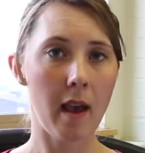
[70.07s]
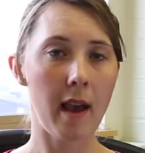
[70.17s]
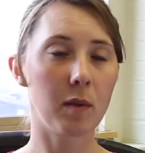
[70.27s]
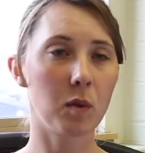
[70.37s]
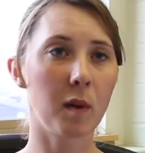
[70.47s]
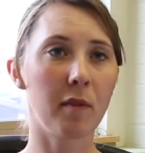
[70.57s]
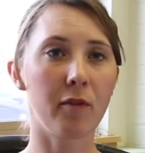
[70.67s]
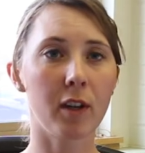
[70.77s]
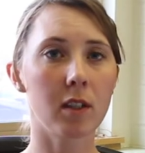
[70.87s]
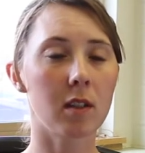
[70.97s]
As we
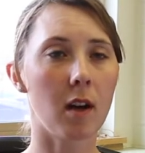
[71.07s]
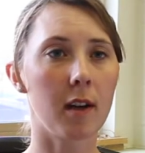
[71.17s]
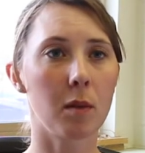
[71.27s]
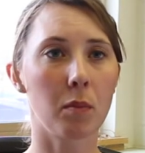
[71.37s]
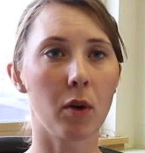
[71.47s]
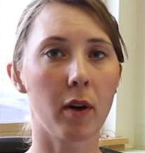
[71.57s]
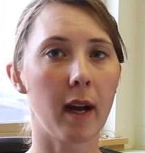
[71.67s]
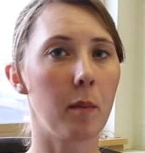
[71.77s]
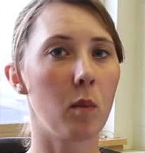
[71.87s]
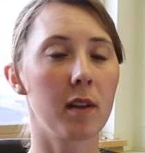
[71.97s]
first started the
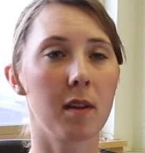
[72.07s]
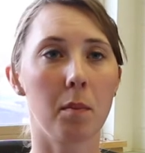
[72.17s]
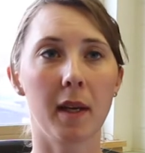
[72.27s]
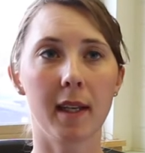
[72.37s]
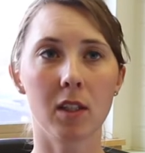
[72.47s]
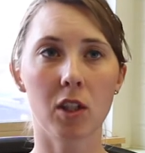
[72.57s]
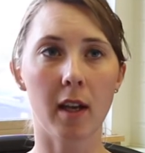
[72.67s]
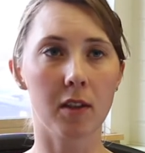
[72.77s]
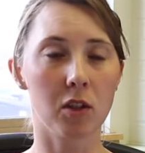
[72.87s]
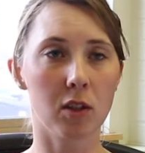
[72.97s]
program, one of the biggest
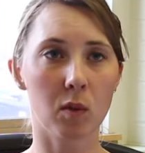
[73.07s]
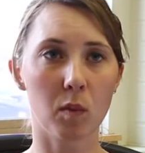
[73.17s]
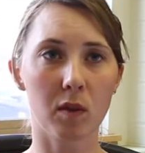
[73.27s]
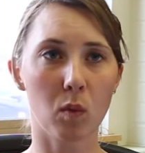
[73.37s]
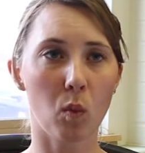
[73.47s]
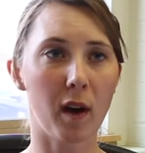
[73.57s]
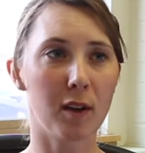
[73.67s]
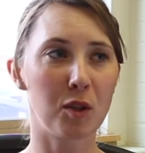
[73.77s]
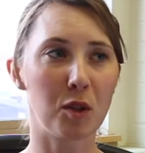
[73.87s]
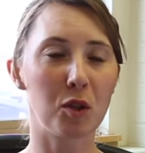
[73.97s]
challenges was
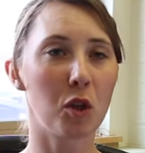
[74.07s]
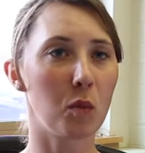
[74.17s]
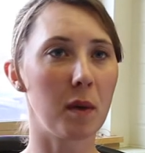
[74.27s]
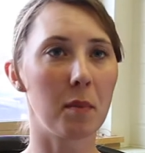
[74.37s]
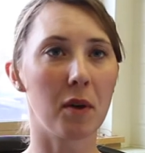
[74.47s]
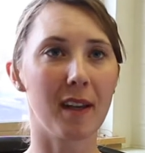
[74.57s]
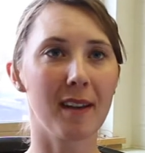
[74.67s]
where should we put